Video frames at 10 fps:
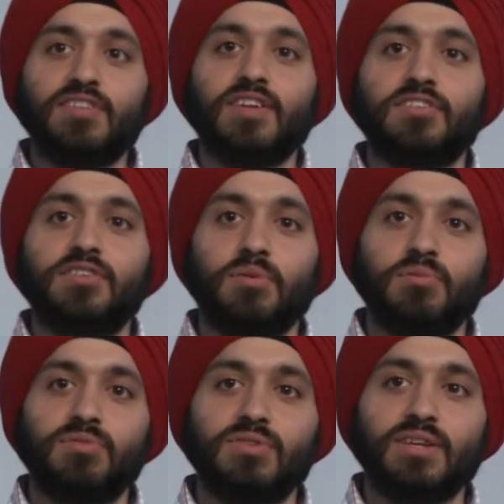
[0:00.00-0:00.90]

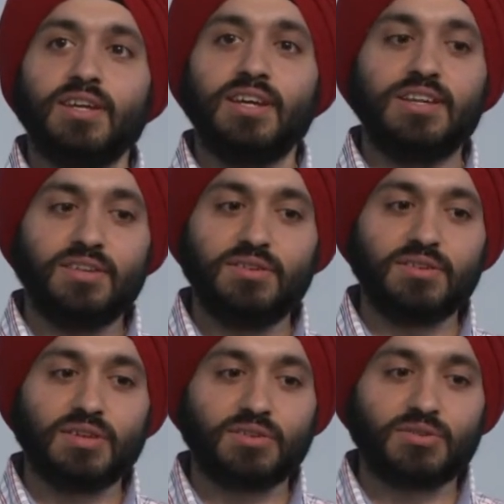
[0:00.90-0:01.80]
systems, it
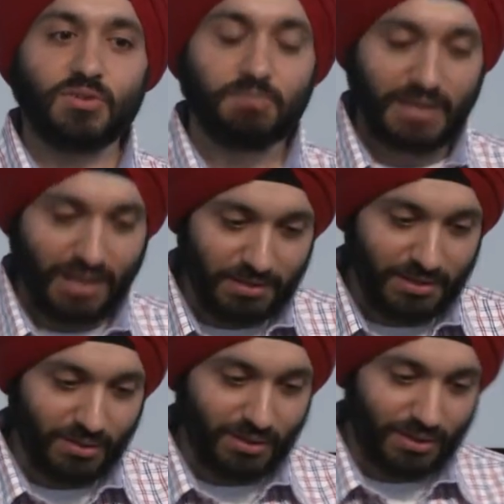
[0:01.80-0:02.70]
is sort of
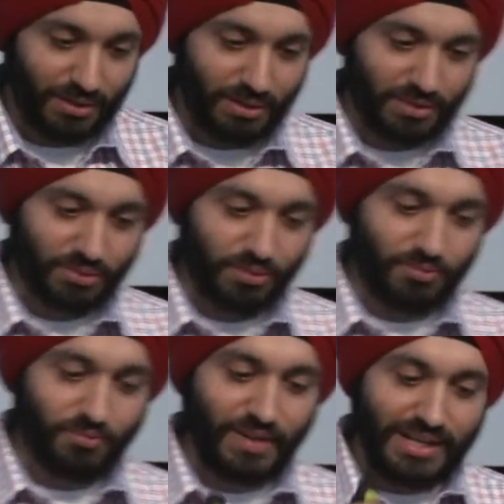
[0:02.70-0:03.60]
becoming
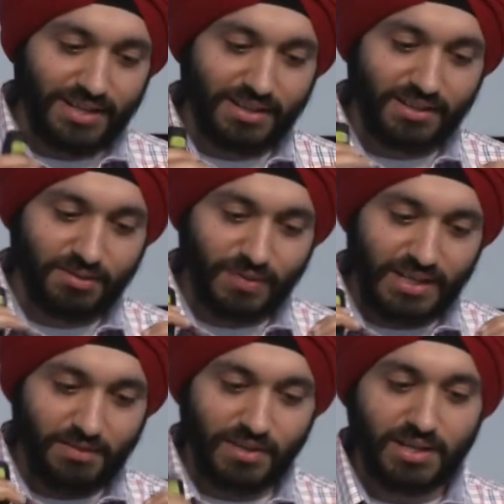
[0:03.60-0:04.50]
it is
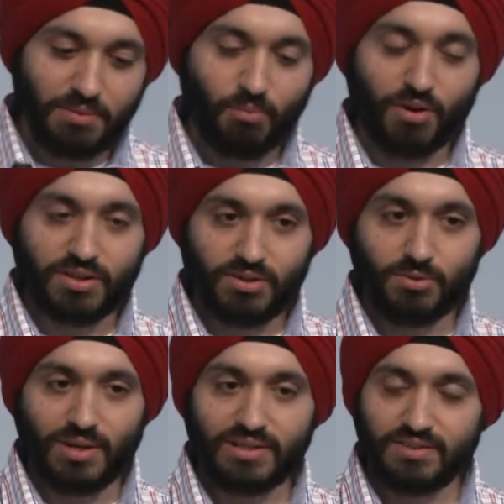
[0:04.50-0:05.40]
very, very important
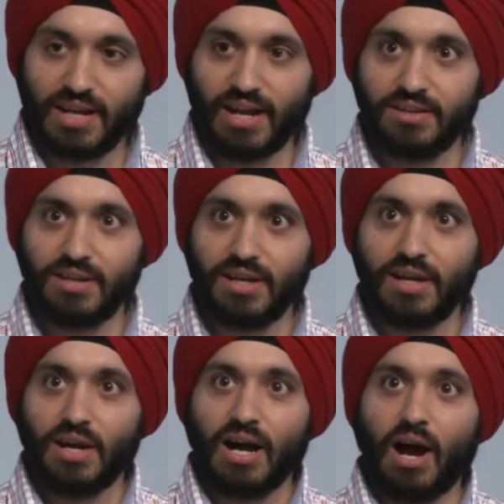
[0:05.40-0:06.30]
to understand
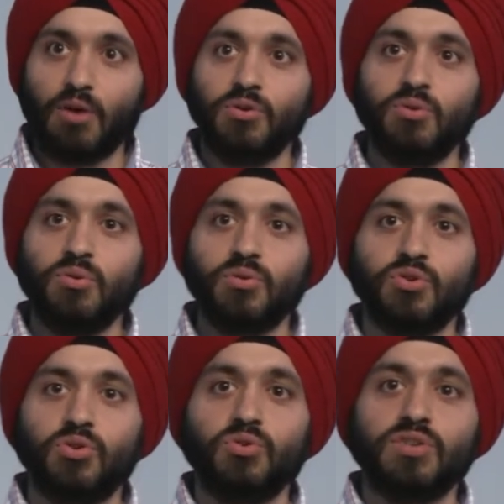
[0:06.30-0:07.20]
how do
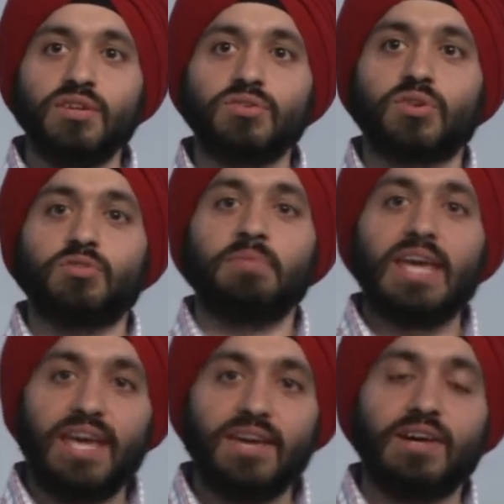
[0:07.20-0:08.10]
users sort of
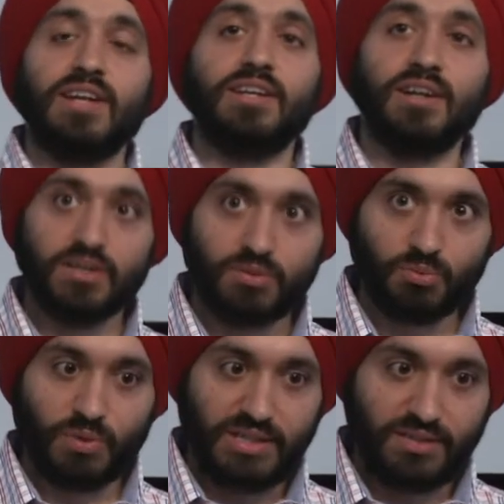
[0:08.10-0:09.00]
behave and learn
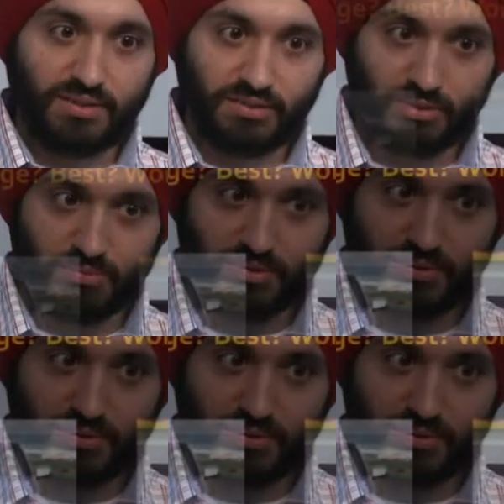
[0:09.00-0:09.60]
with these systems.